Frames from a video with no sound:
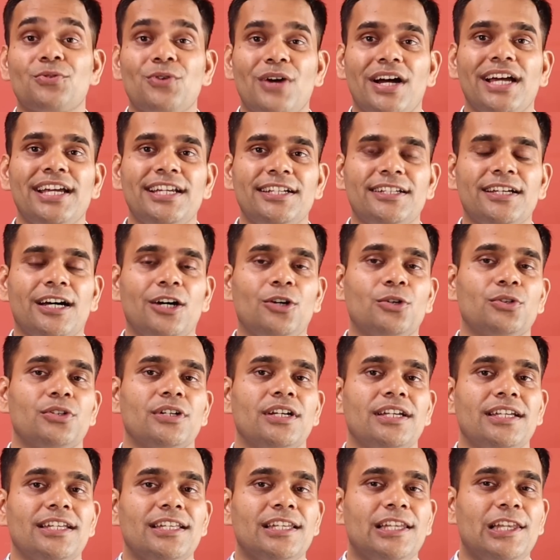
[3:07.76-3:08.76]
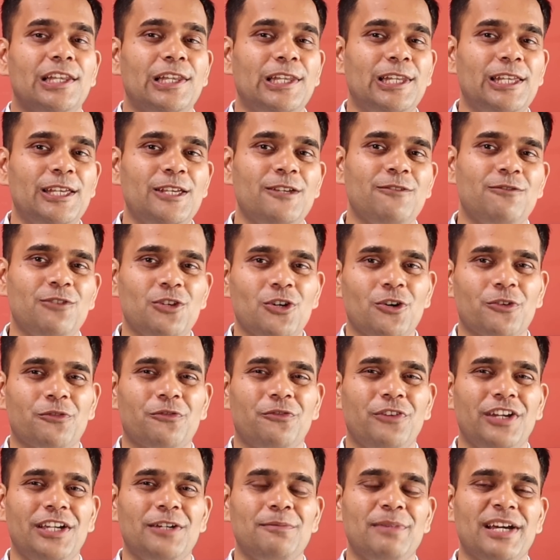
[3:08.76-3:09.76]
Try it out. Leave your
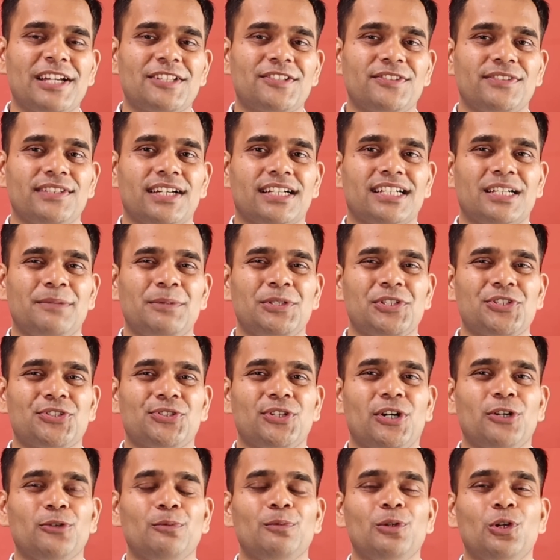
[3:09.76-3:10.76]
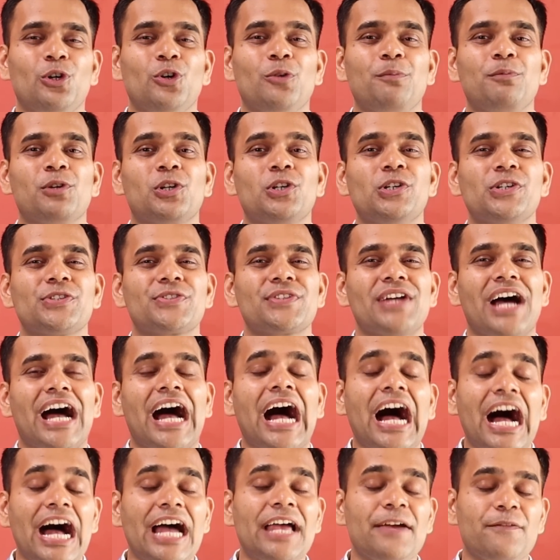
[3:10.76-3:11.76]
feedbacks in the comments down below, because
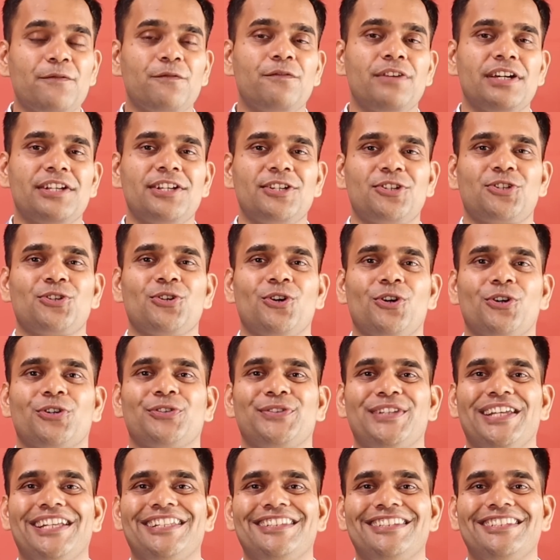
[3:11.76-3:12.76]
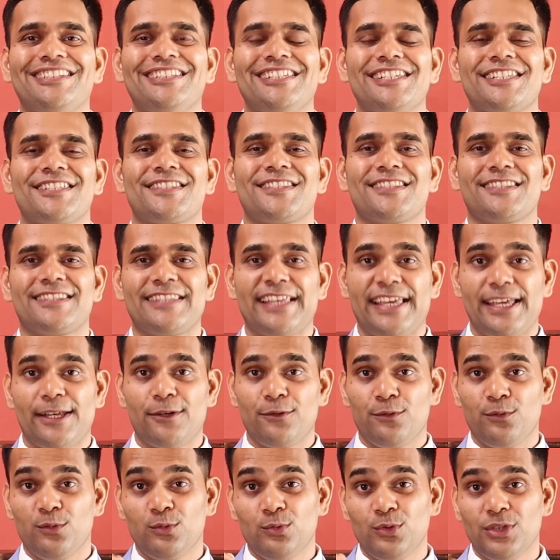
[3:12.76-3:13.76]
I am very sure that this
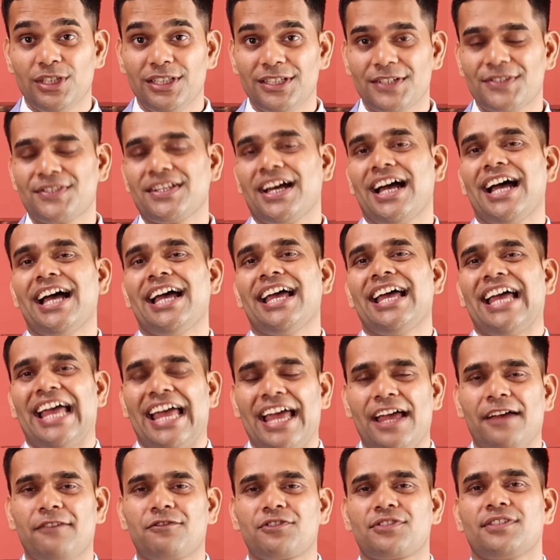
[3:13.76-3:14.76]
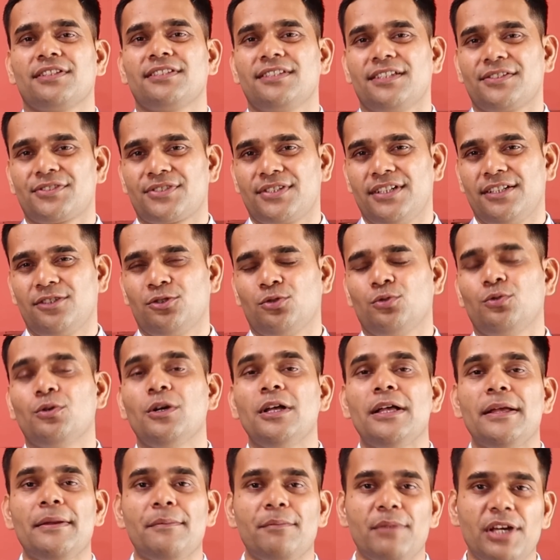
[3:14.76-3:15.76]
thing works. I have suggested
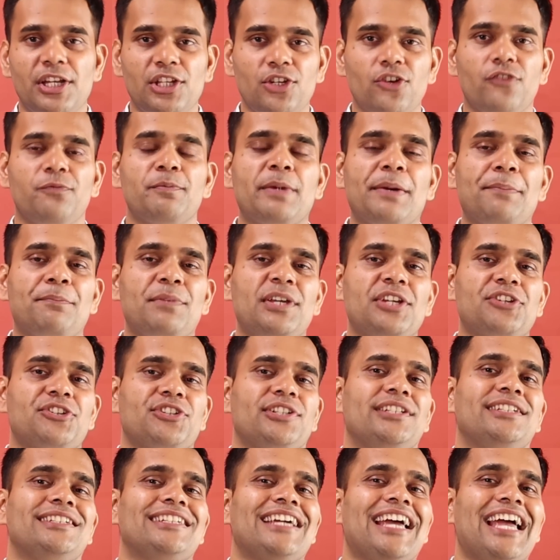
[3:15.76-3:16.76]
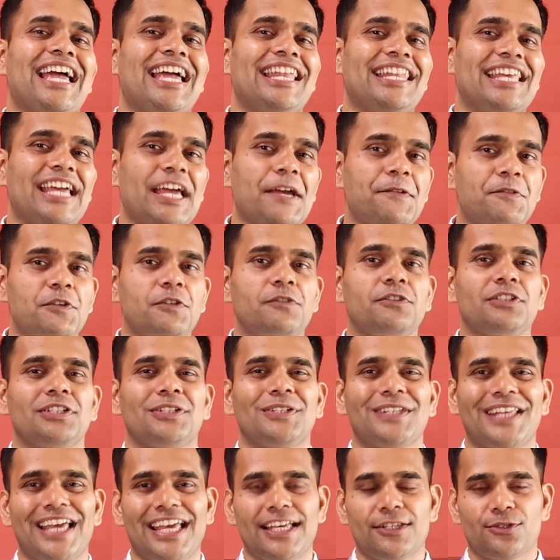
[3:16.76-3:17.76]
to many of my patients and
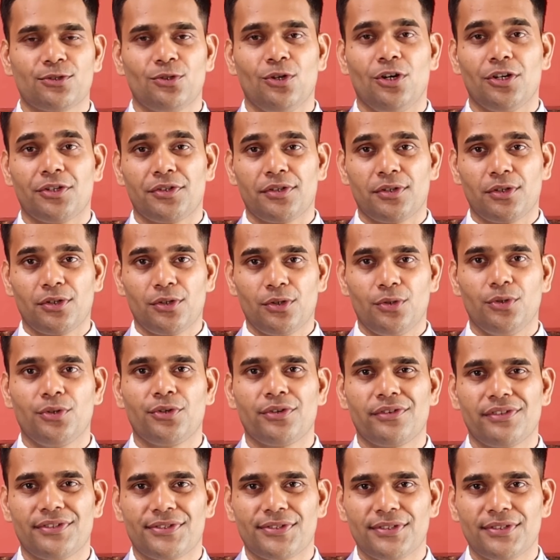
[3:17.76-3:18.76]
everyone has got good